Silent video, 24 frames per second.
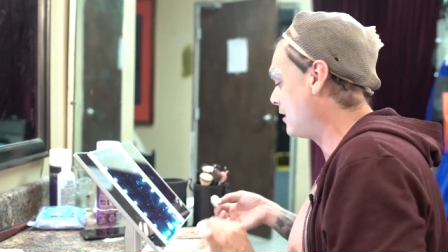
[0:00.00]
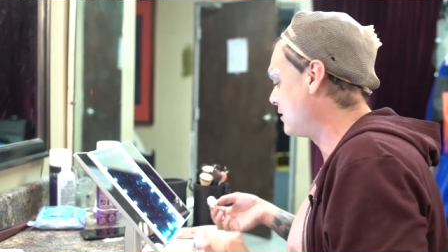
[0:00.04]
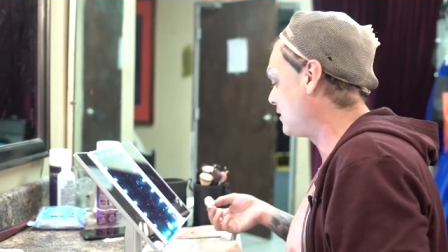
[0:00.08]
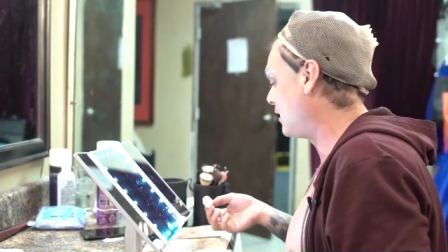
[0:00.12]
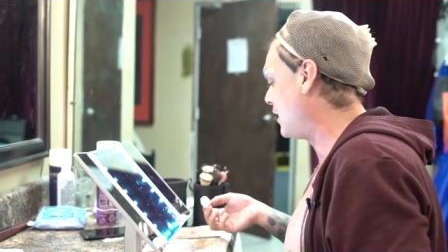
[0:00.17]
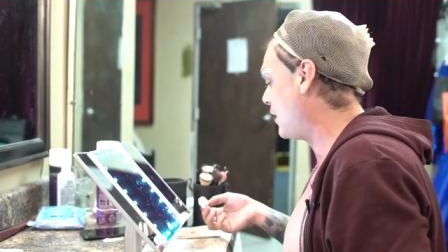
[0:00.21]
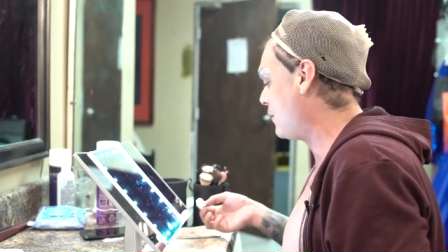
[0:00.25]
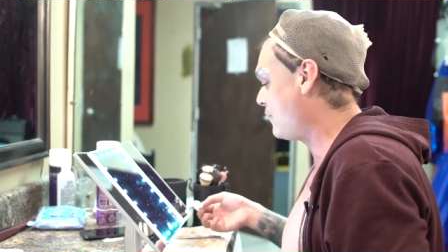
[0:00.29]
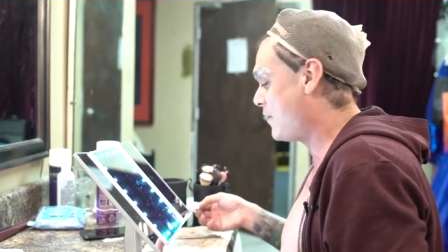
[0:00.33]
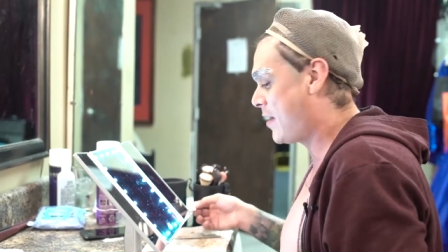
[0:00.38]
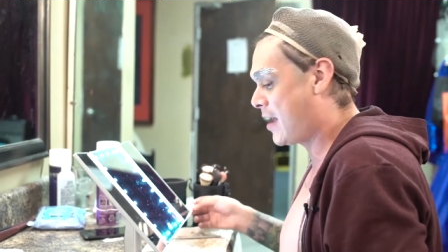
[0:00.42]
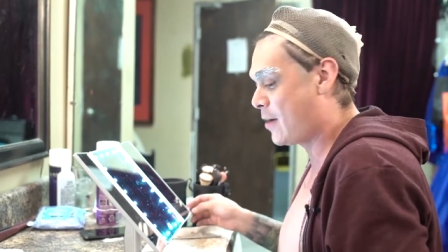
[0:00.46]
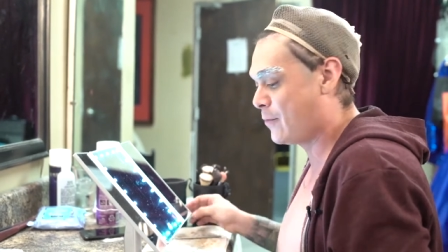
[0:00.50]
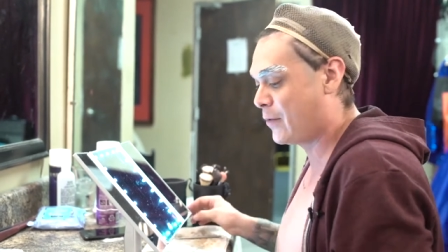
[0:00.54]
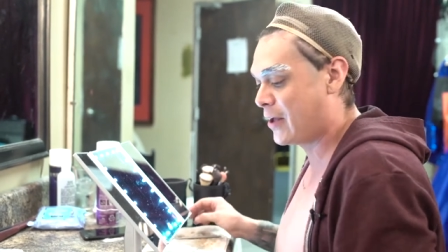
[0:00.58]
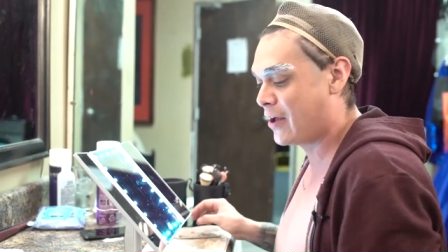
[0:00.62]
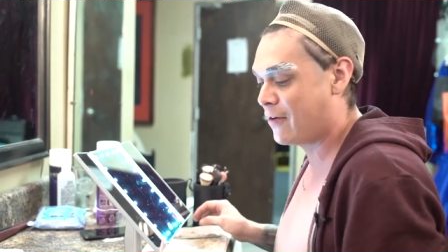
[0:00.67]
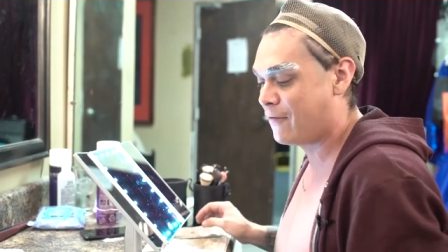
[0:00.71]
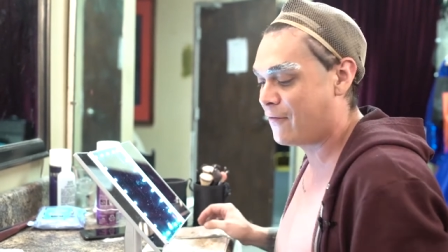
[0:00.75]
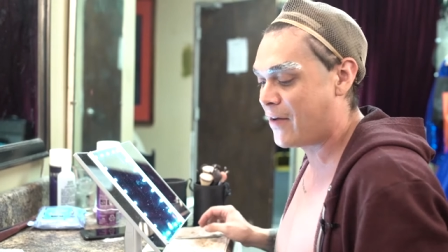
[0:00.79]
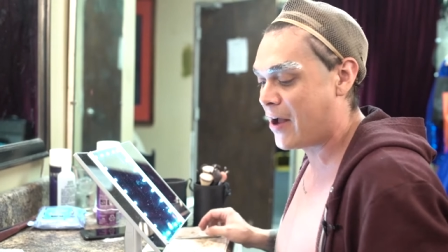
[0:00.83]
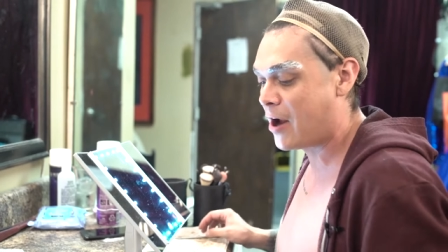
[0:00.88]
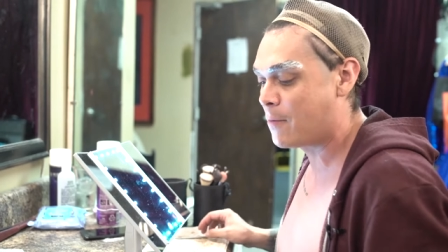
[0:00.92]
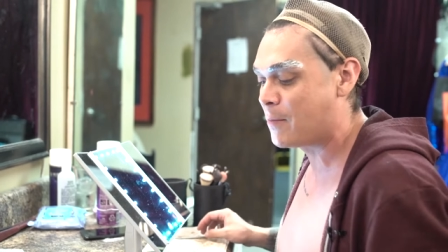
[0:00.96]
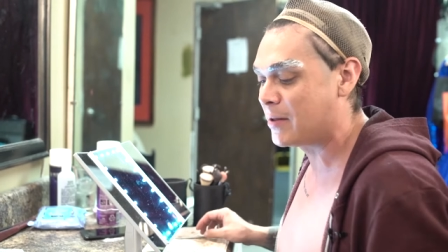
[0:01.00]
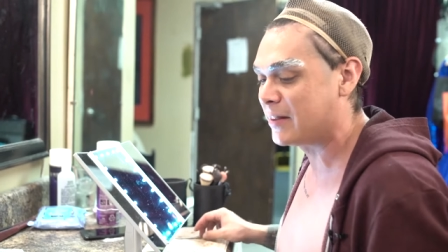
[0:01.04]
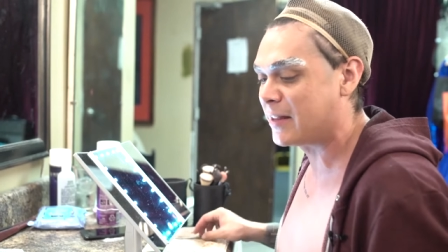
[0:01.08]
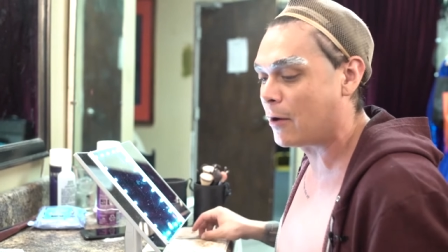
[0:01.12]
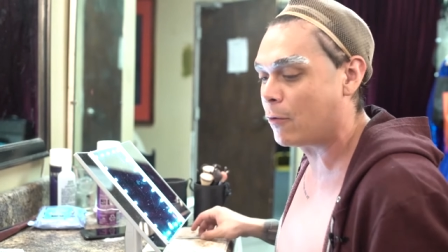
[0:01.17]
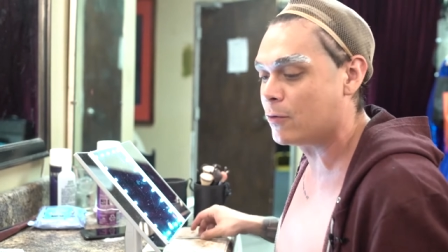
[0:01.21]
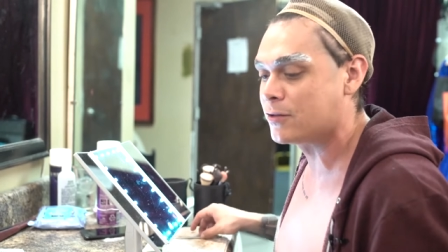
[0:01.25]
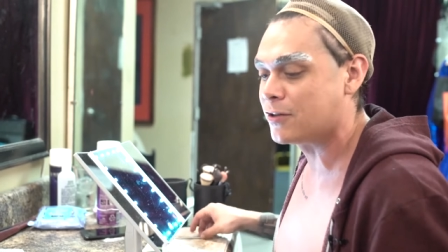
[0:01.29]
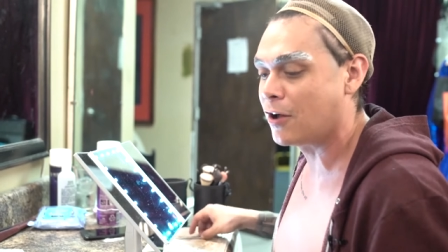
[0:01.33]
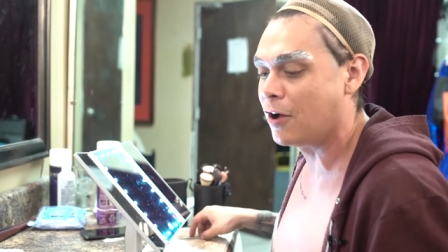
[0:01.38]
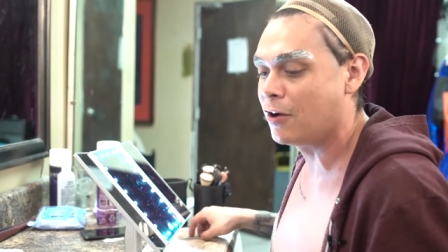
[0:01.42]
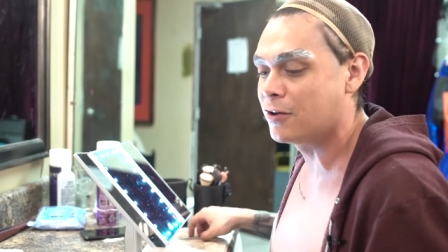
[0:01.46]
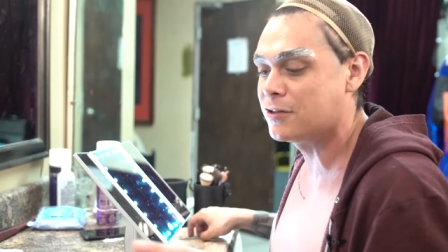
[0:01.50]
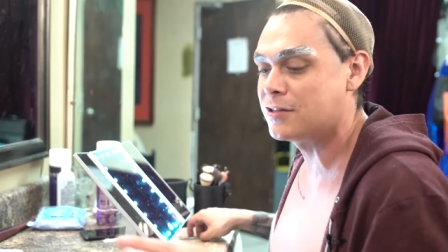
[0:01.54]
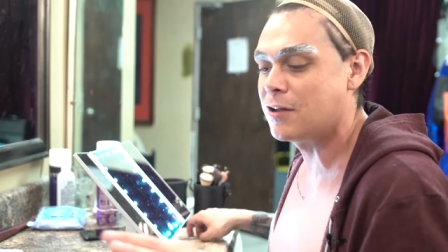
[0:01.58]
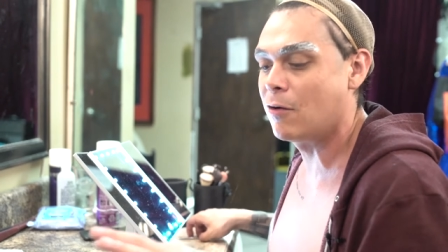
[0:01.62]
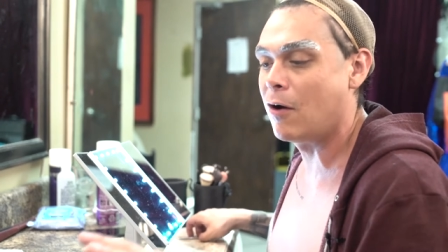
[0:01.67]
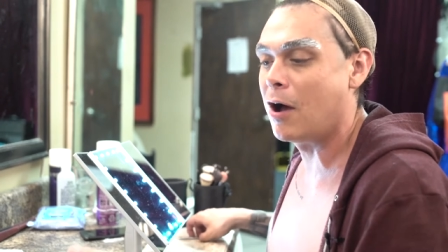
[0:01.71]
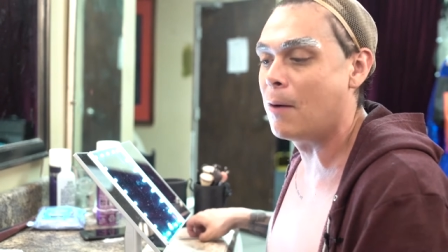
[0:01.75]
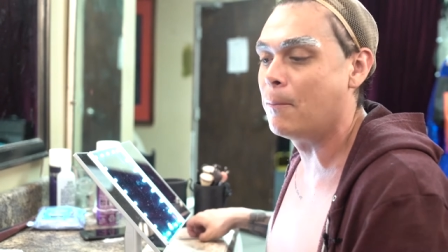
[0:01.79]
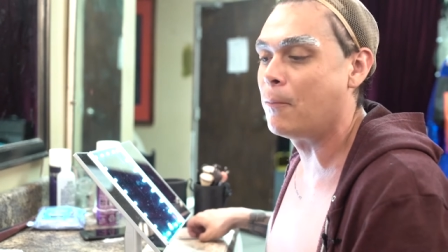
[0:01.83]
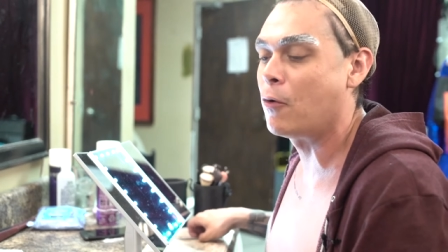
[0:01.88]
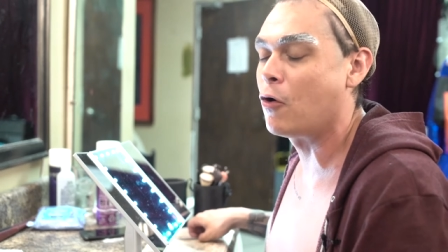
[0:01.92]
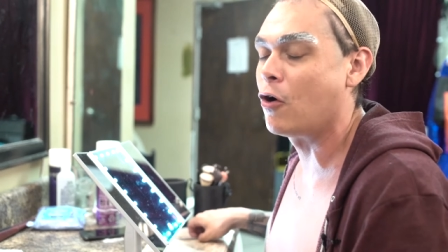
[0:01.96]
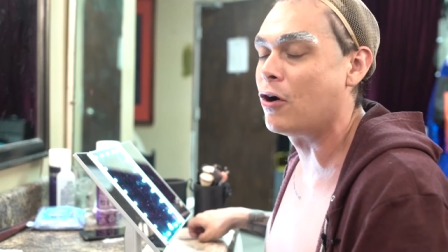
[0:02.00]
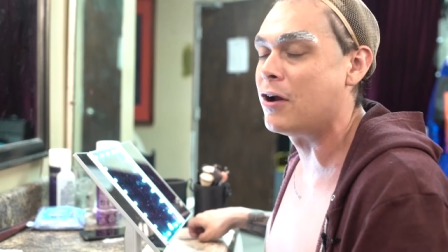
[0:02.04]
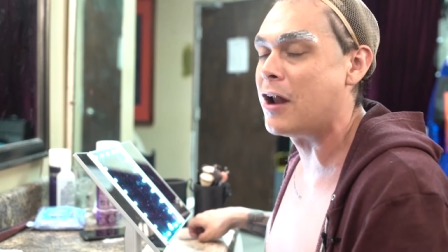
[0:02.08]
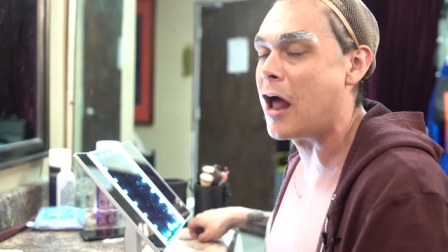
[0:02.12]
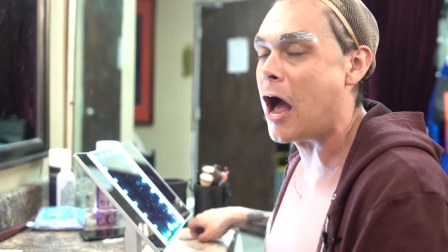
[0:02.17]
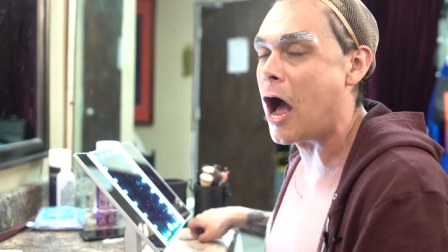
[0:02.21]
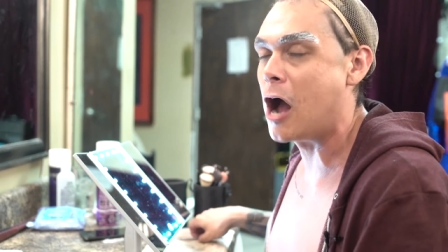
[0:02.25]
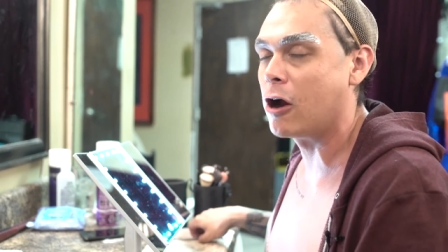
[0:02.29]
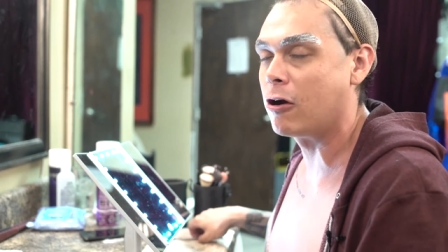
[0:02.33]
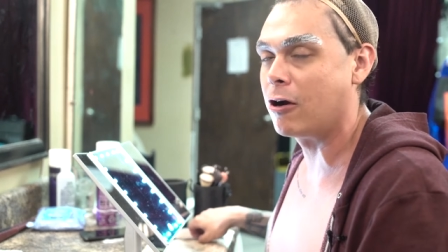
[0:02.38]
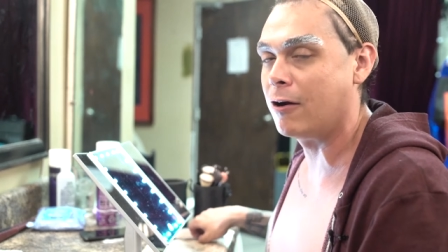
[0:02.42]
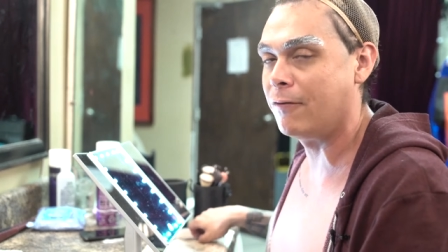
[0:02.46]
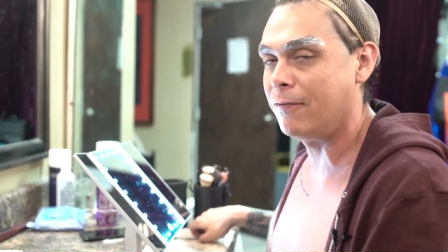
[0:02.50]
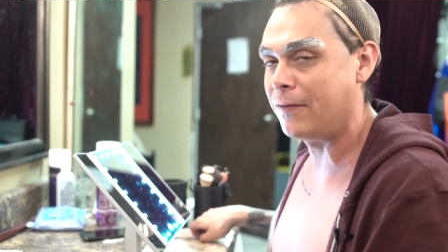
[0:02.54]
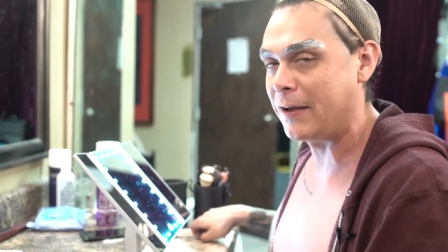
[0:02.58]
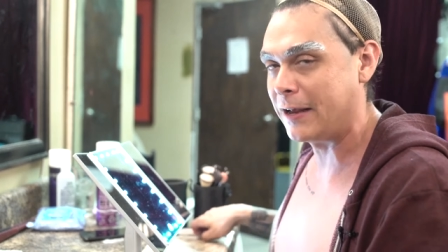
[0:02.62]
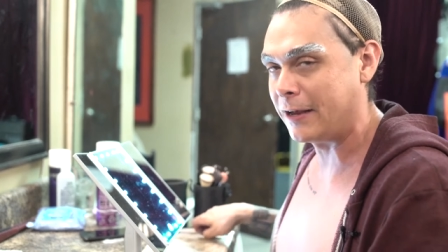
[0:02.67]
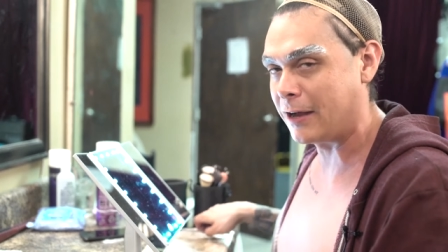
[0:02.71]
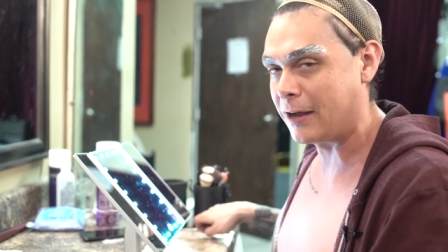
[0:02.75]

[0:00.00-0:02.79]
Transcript: is it a family affair, but there was also a pornography